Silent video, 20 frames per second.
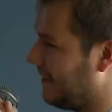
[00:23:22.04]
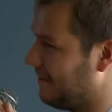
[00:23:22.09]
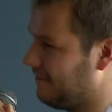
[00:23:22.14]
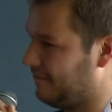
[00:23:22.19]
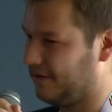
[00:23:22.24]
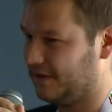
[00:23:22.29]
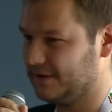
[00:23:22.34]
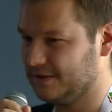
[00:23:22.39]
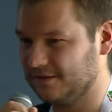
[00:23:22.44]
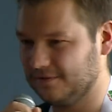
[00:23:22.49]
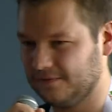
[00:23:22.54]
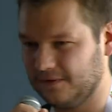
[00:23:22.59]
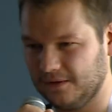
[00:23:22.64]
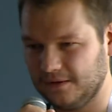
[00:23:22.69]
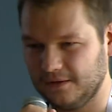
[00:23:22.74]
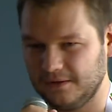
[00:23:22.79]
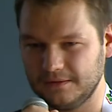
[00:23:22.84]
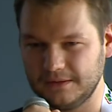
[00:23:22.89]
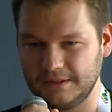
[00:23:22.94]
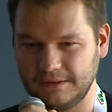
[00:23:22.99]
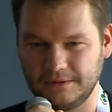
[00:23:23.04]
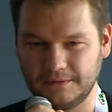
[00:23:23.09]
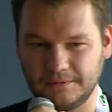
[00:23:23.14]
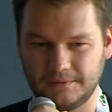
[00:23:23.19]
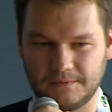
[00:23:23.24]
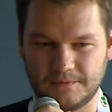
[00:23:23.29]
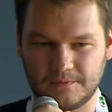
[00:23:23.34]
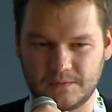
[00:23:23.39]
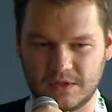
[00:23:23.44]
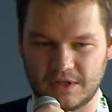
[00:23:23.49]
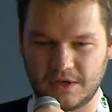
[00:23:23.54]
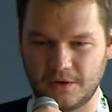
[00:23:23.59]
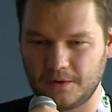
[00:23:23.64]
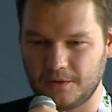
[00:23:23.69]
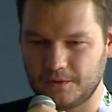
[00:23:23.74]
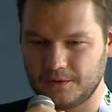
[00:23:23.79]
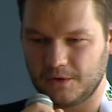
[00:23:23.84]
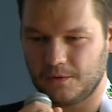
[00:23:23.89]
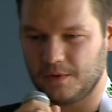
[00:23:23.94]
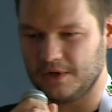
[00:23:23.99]
First of all,
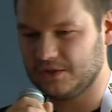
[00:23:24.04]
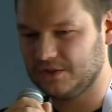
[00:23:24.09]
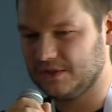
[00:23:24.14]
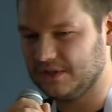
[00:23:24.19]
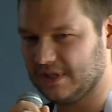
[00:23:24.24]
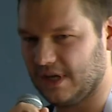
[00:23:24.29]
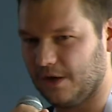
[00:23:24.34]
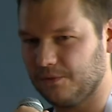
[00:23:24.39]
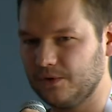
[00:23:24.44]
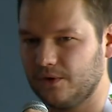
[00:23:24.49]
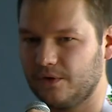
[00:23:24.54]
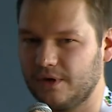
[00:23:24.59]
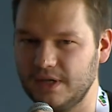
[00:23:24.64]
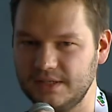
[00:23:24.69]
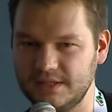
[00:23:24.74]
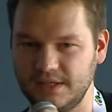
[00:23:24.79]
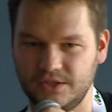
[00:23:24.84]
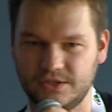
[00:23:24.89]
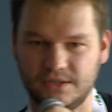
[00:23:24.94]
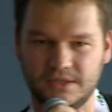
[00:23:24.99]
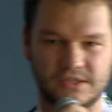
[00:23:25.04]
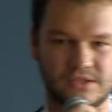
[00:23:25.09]
the question is how the organization